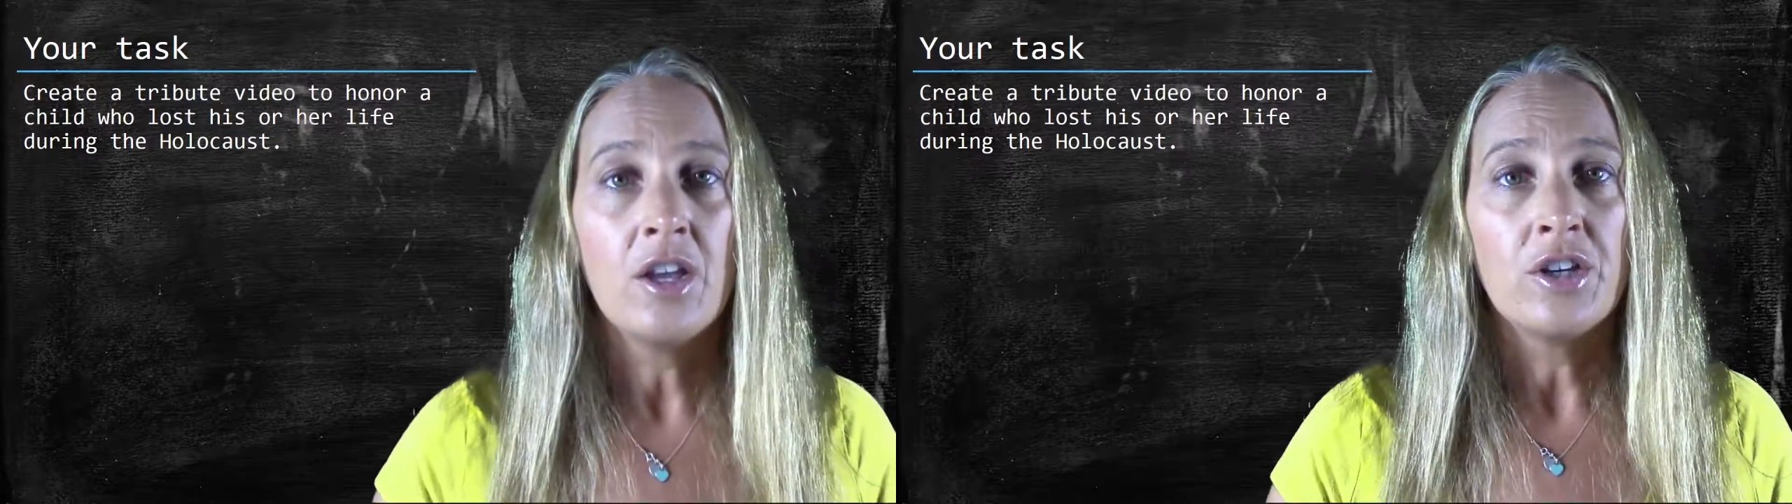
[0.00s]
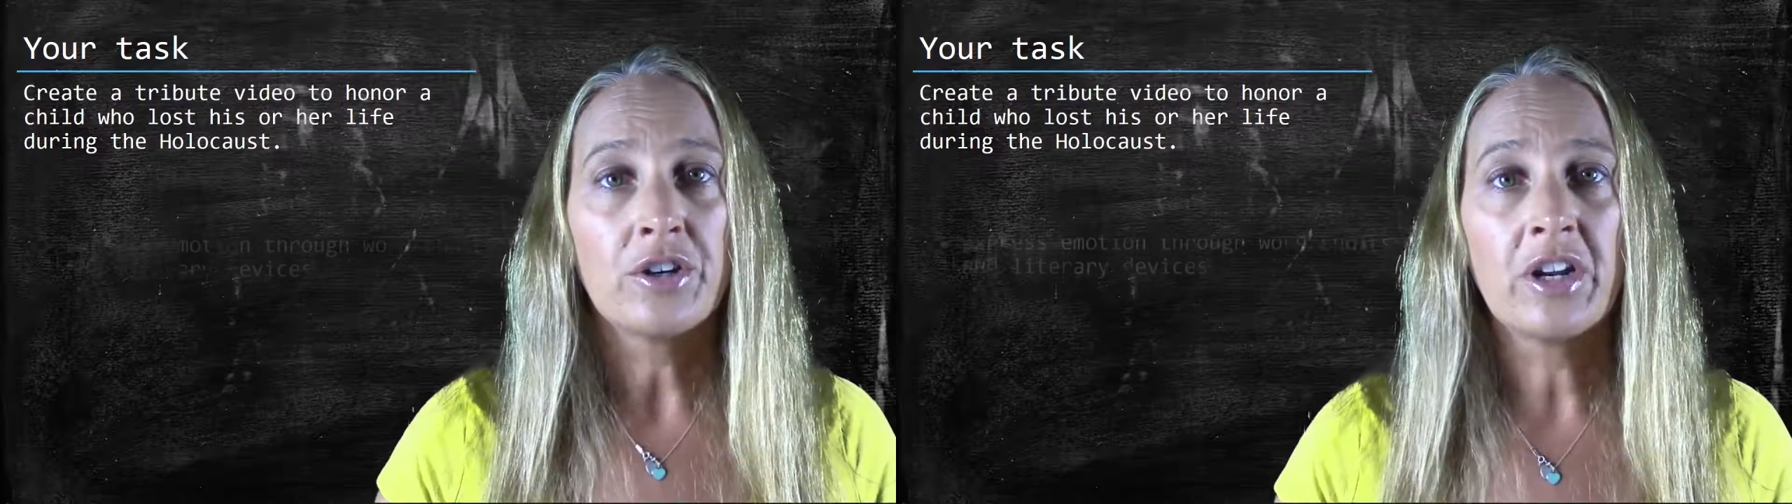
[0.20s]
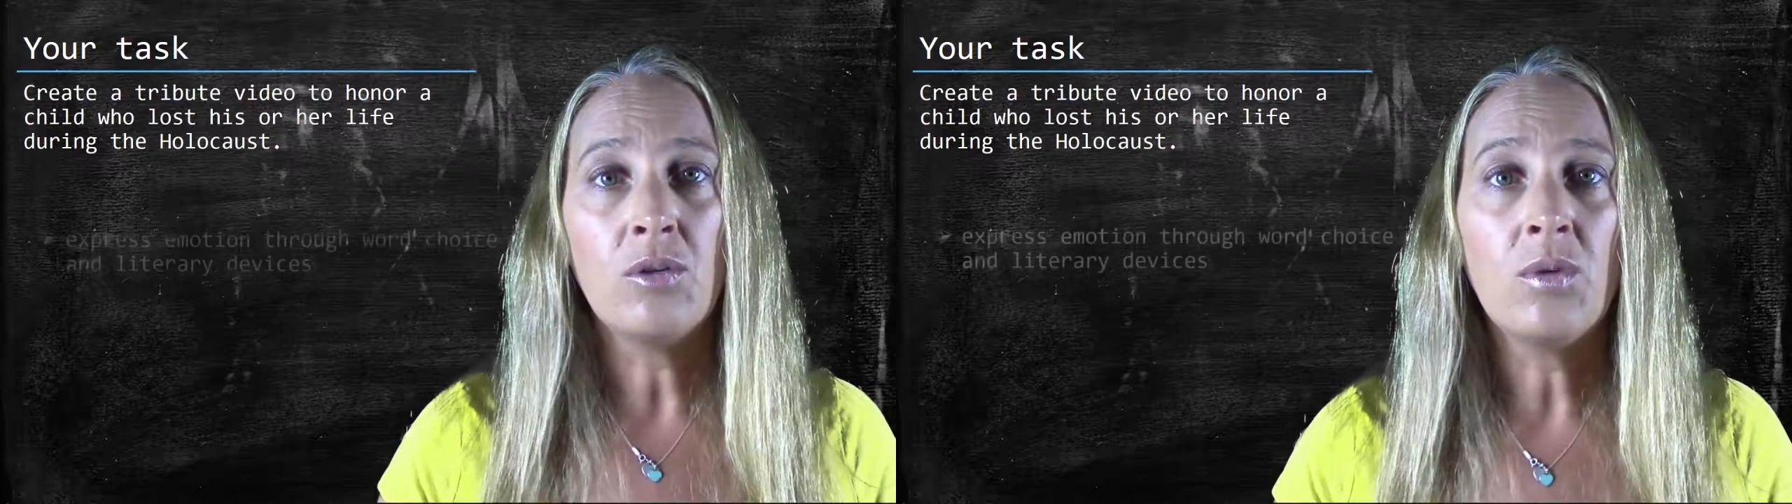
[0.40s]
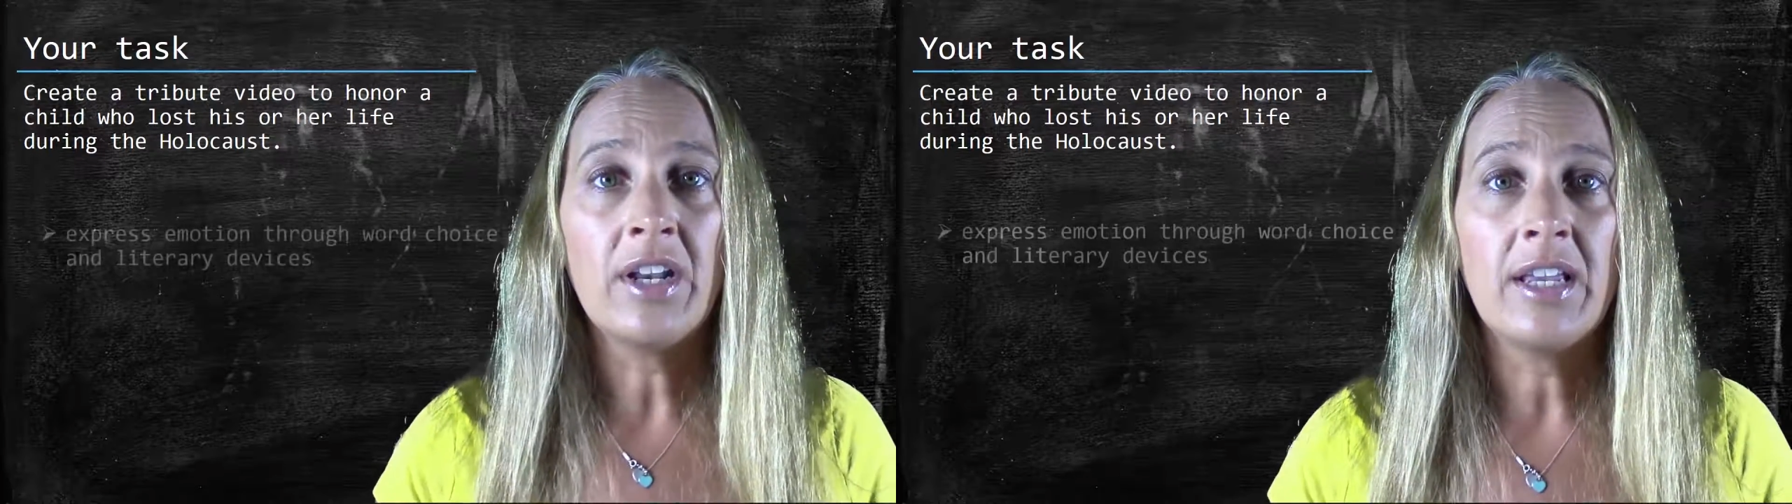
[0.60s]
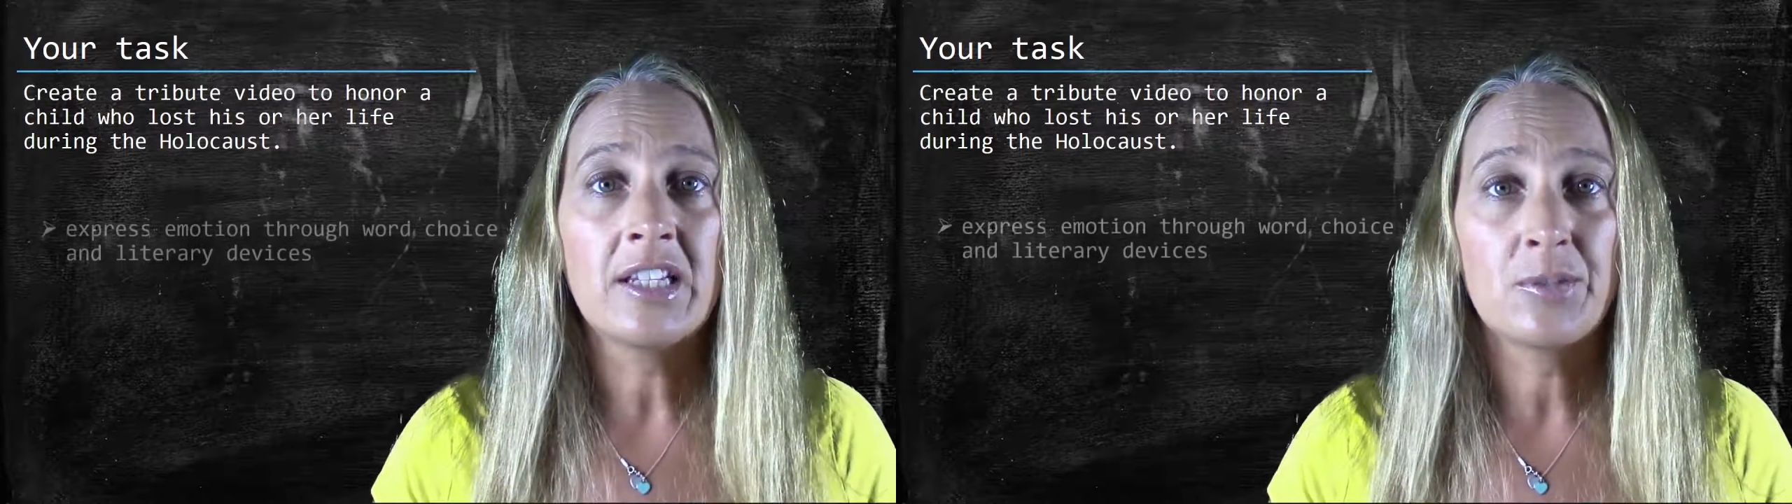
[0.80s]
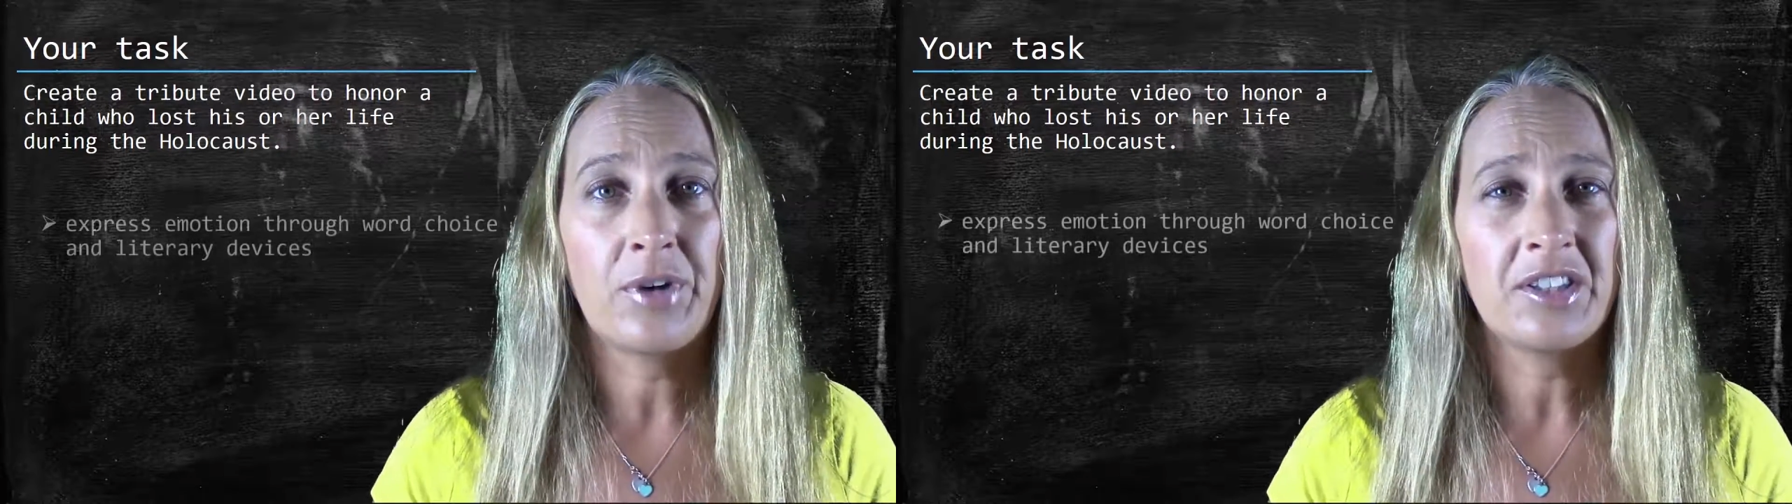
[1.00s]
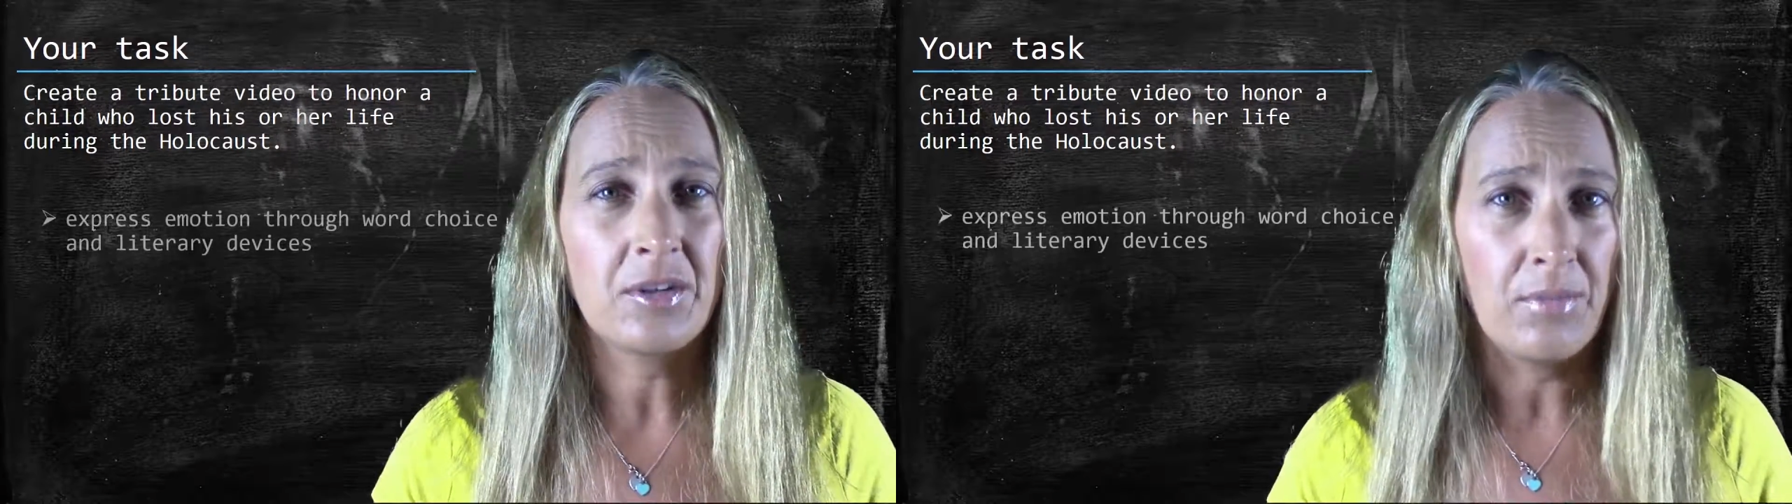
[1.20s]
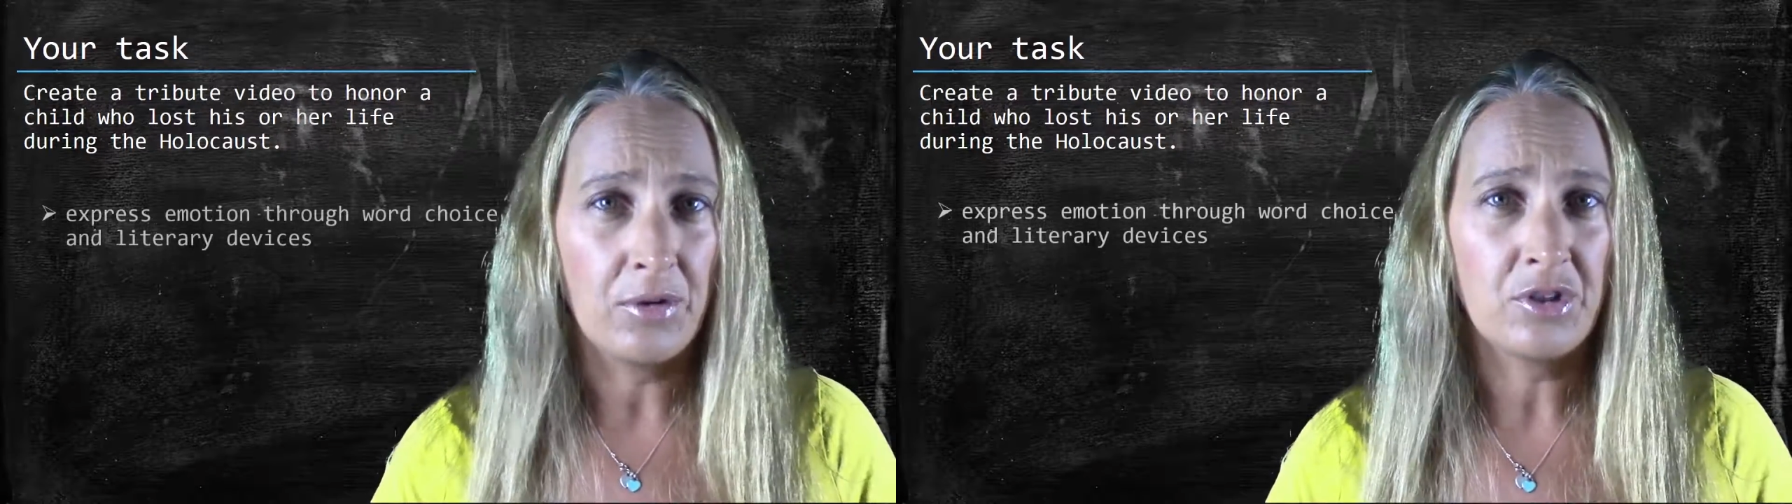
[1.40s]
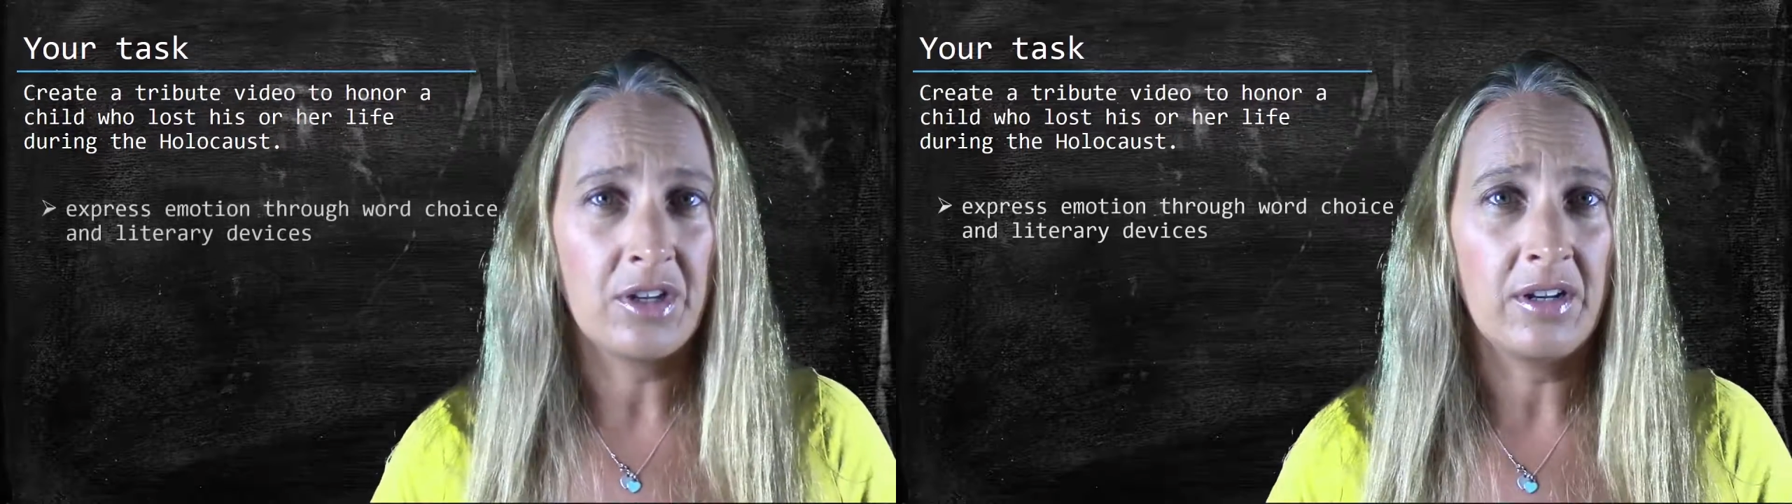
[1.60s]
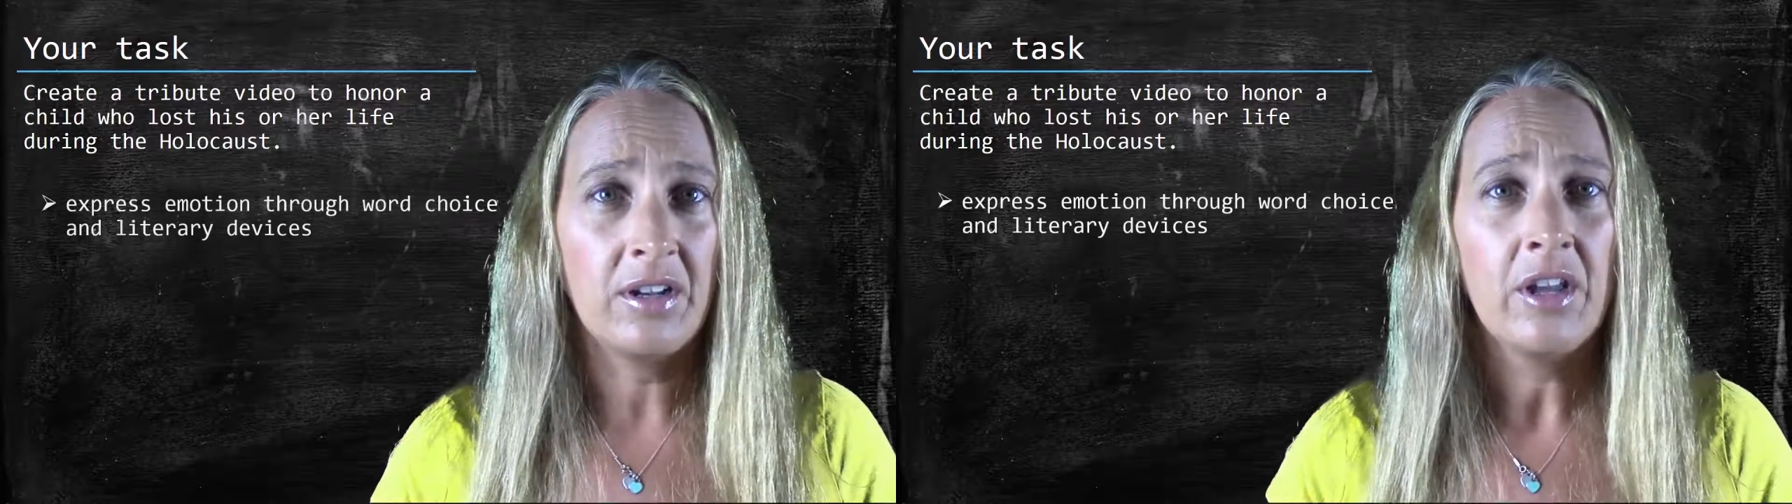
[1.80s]
You're going to want to express
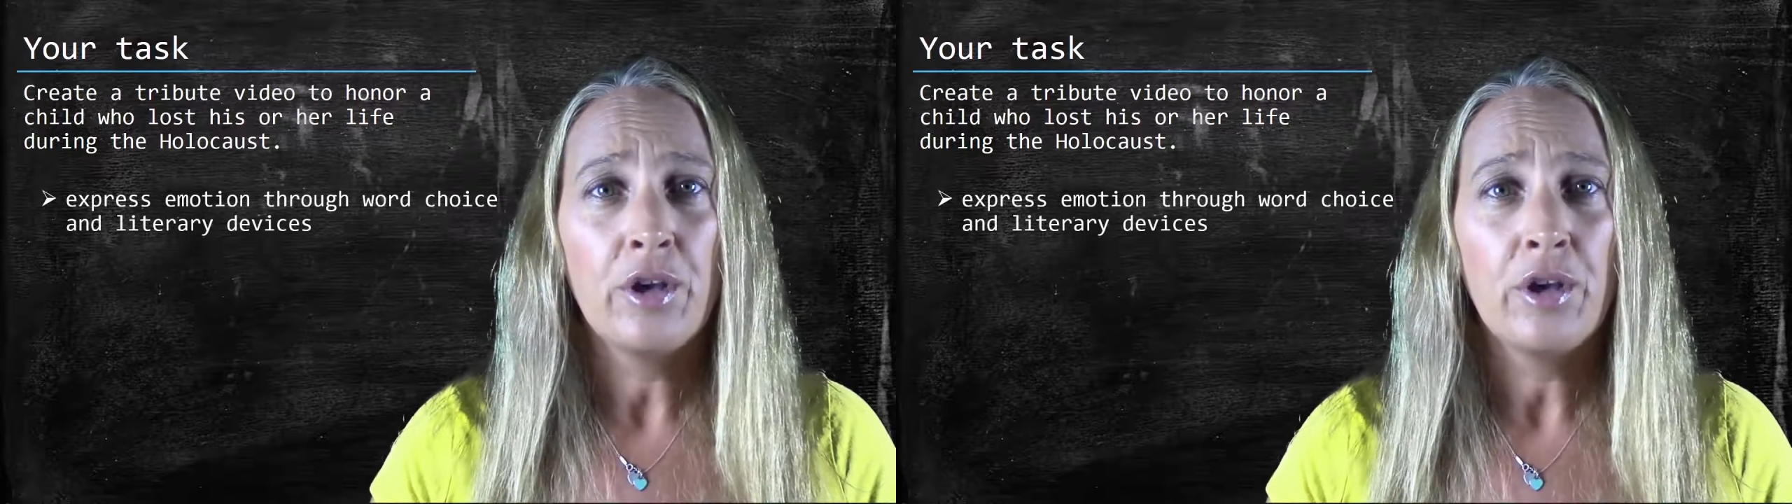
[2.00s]
emotion